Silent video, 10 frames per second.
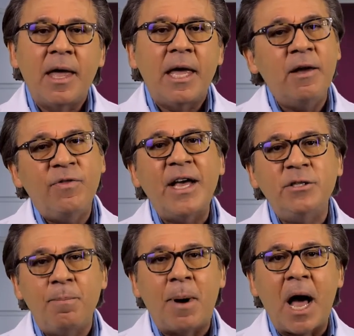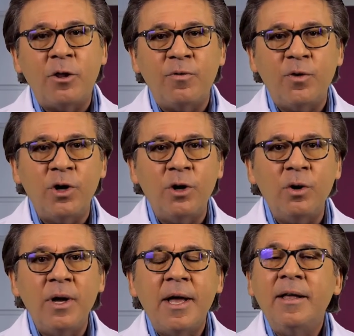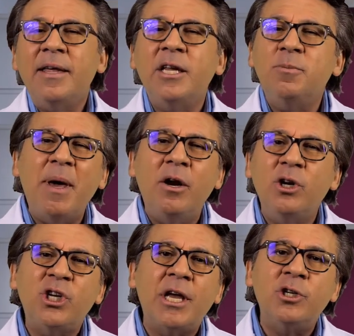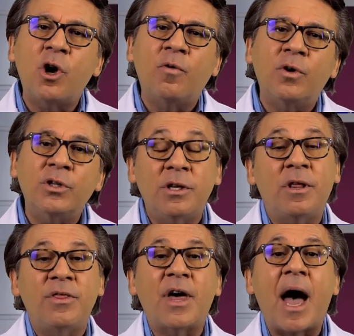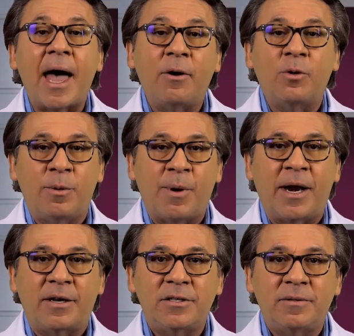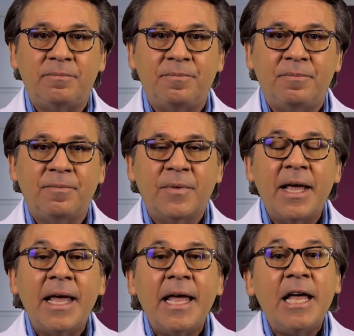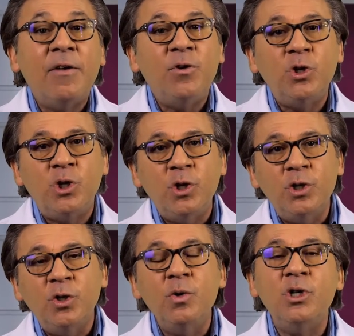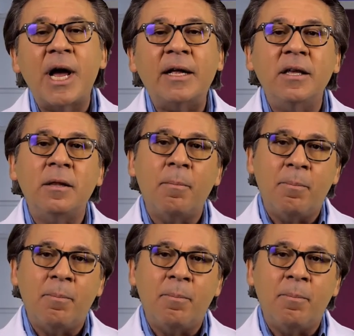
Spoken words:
If that's a bother for you, then it's better to change over to the thigh or the buttocks. If you choose to inject in the